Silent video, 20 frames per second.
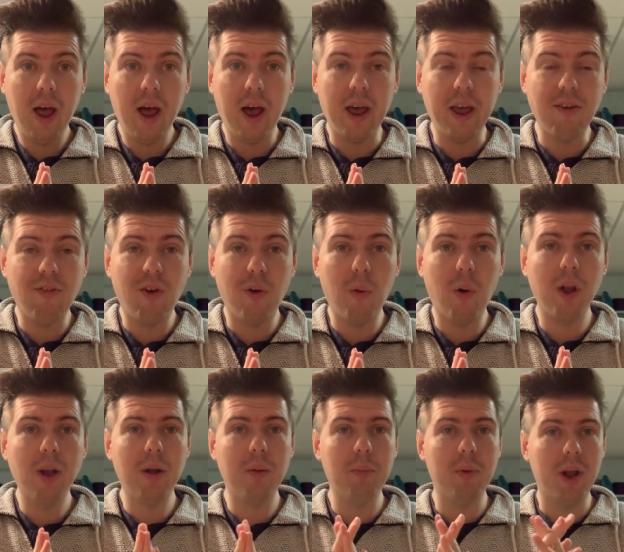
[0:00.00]
Hey
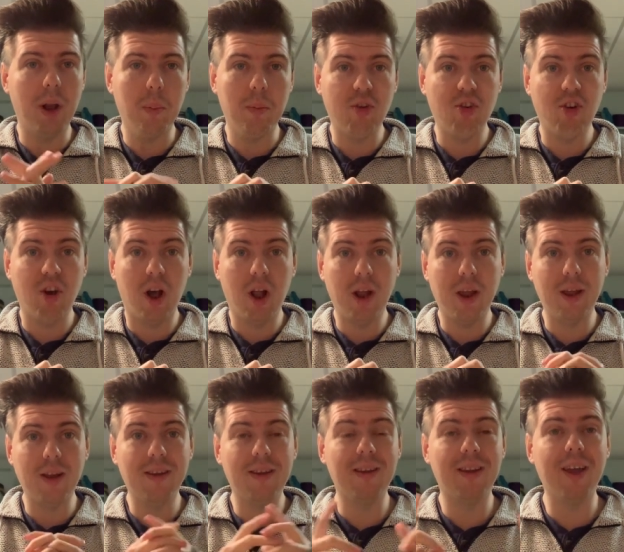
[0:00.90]
everyone, my name is
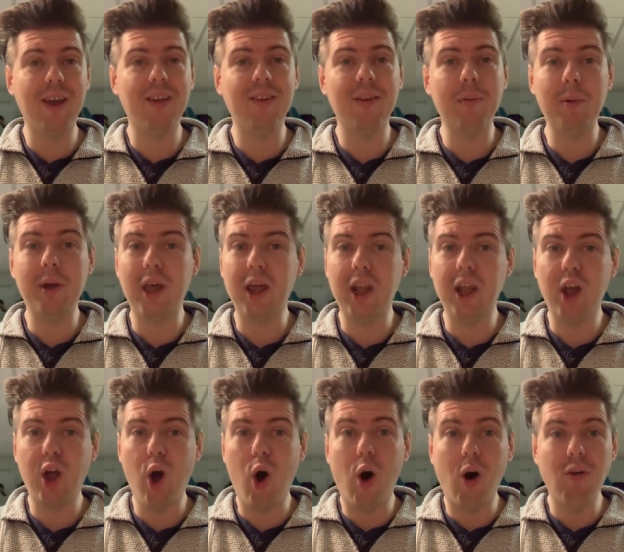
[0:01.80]
Charlie and today is the
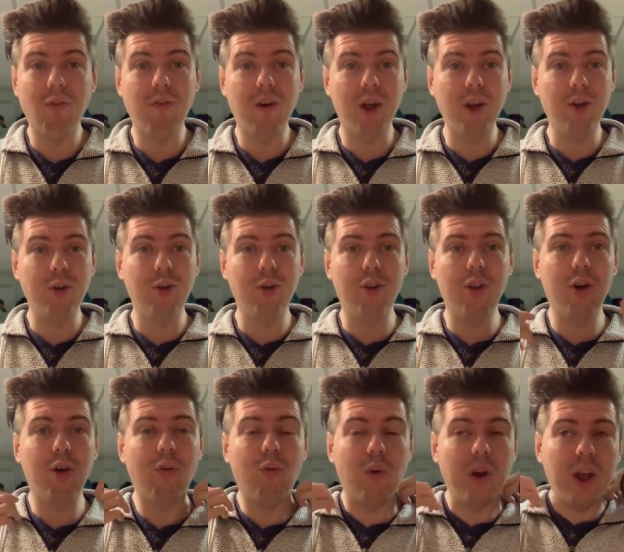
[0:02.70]
beginning of
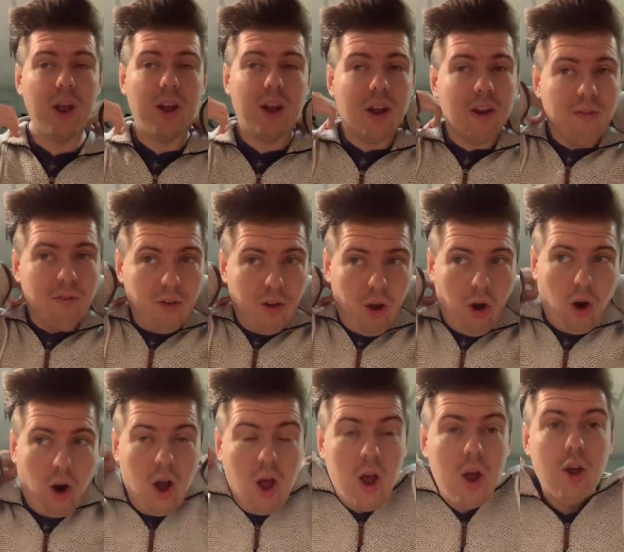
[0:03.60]
another reading
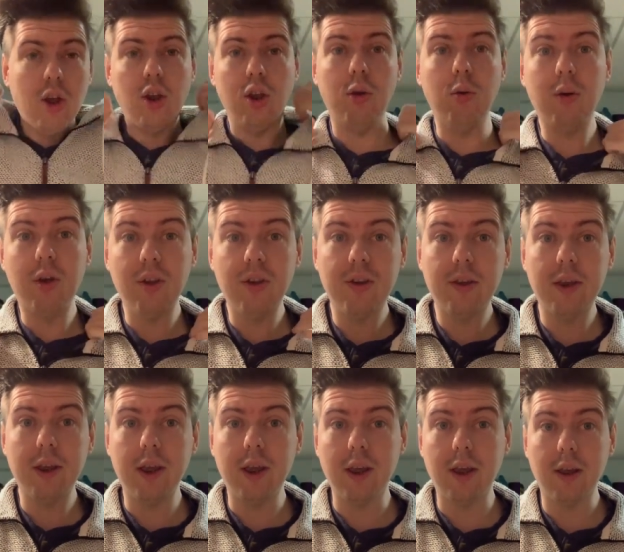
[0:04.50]
vlog. You can
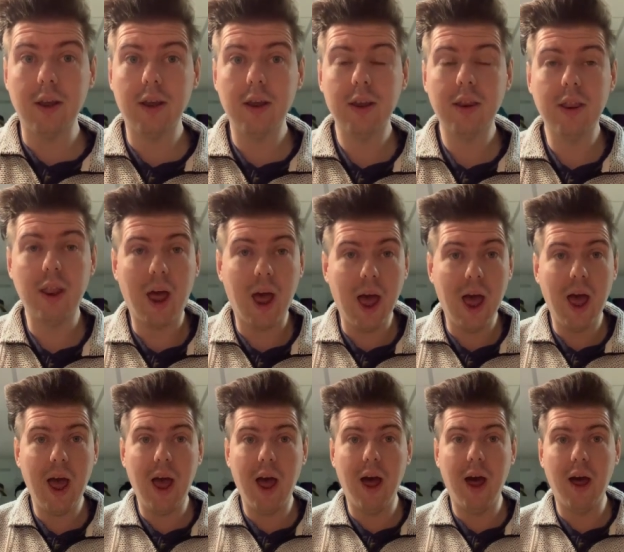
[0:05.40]
see the
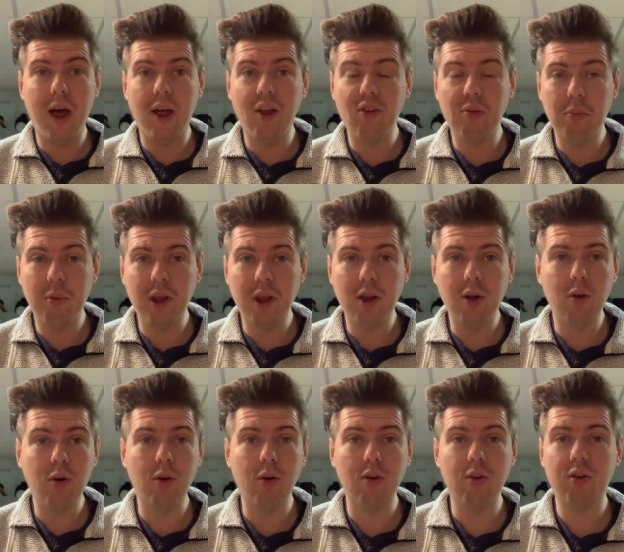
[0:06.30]
hair has been
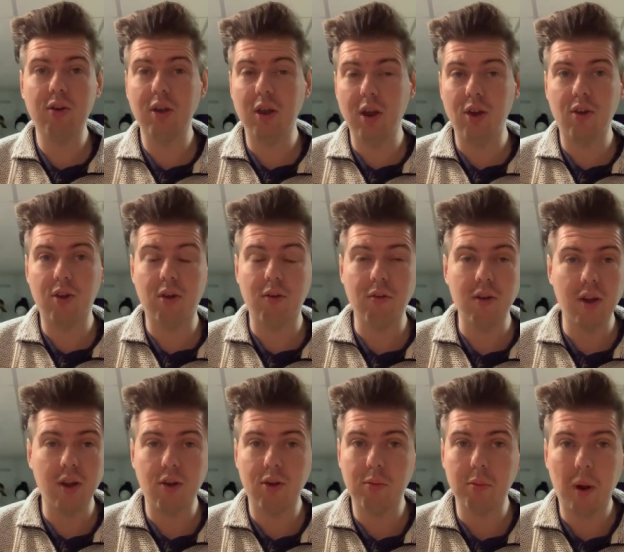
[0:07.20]
cut. It's
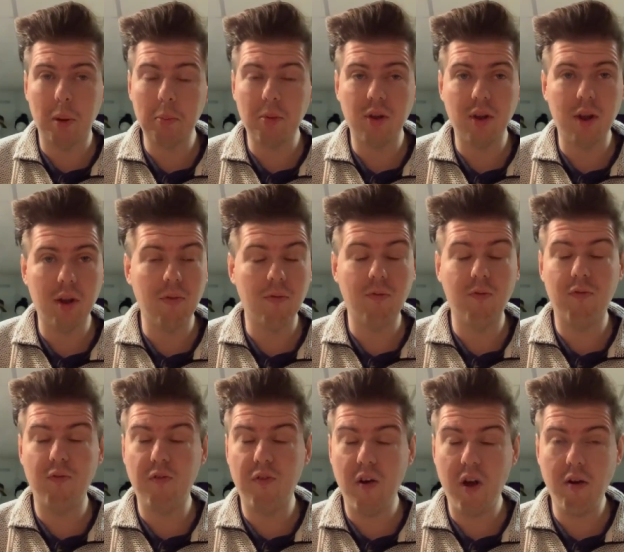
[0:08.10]
currently swept in a
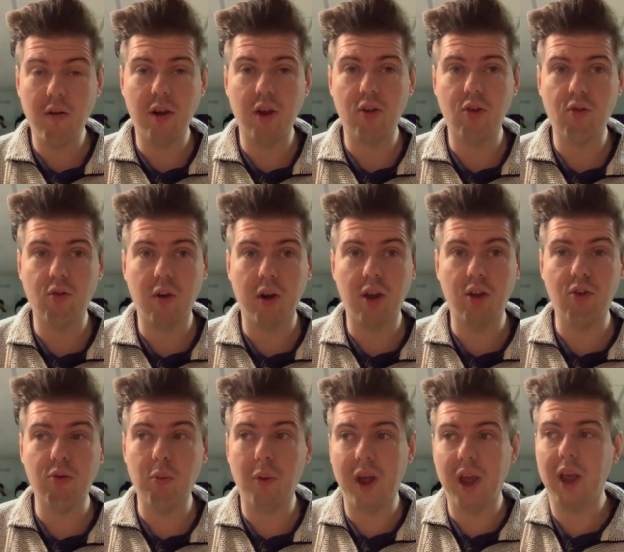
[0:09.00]
very
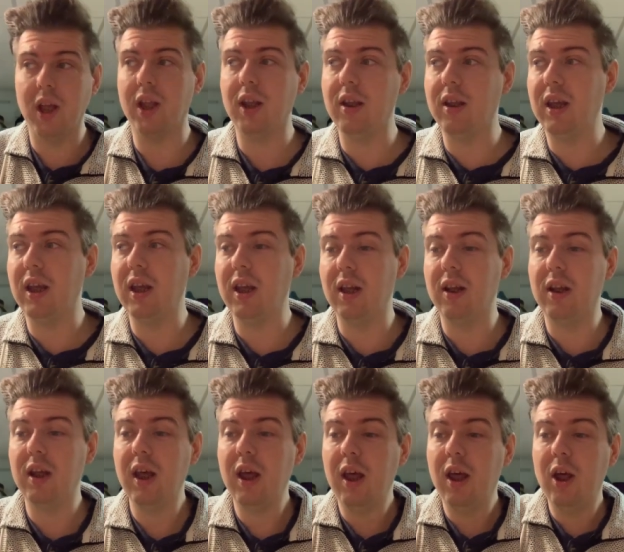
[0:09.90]
strange way
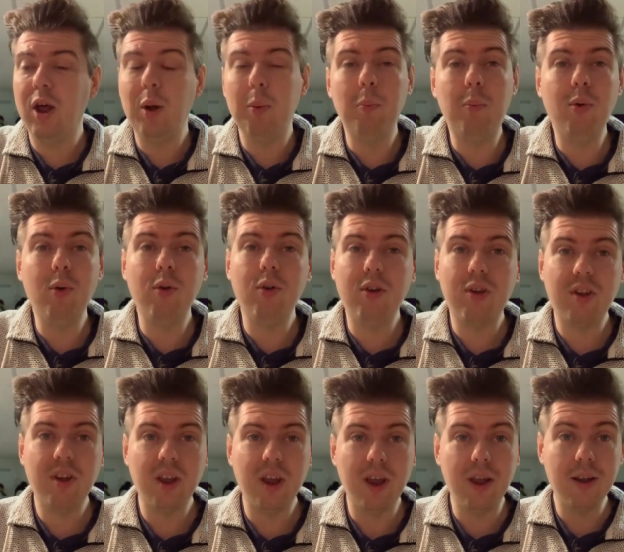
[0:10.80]
indeed.
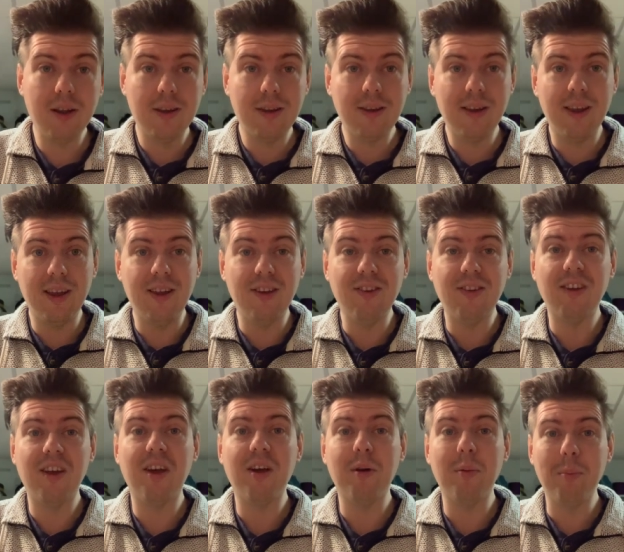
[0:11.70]
But it
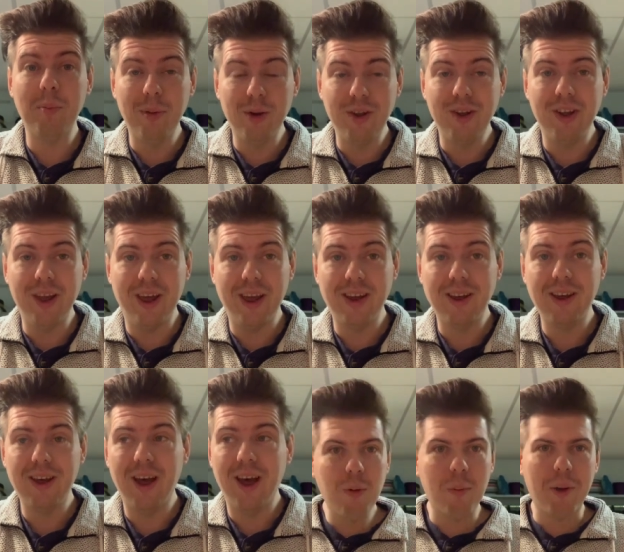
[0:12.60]
is Monday.
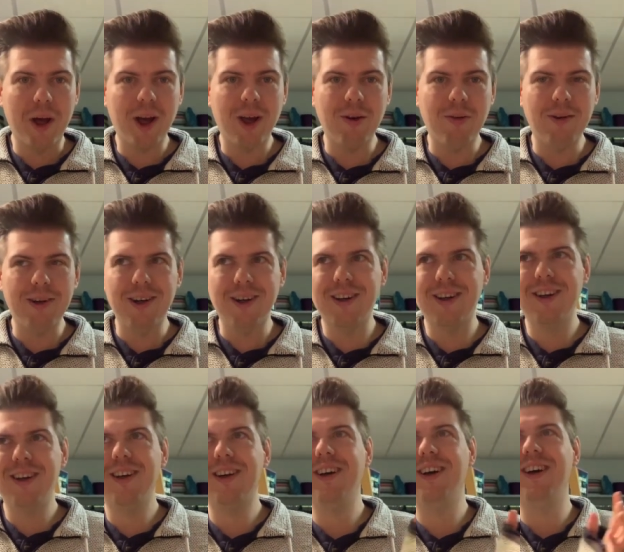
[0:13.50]
We're back at
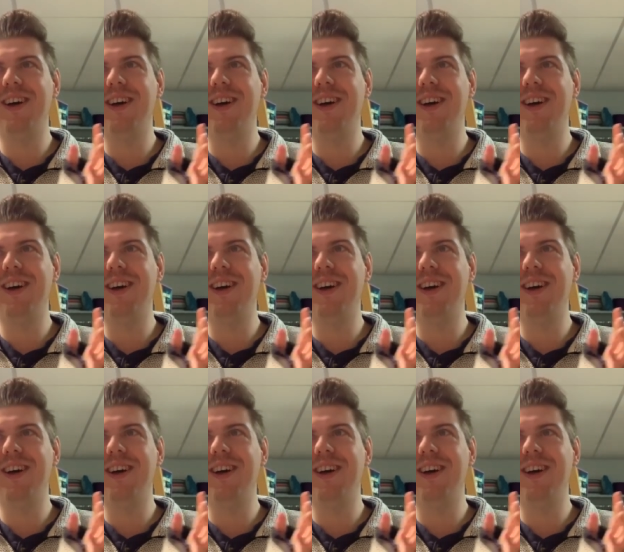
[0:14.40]
work.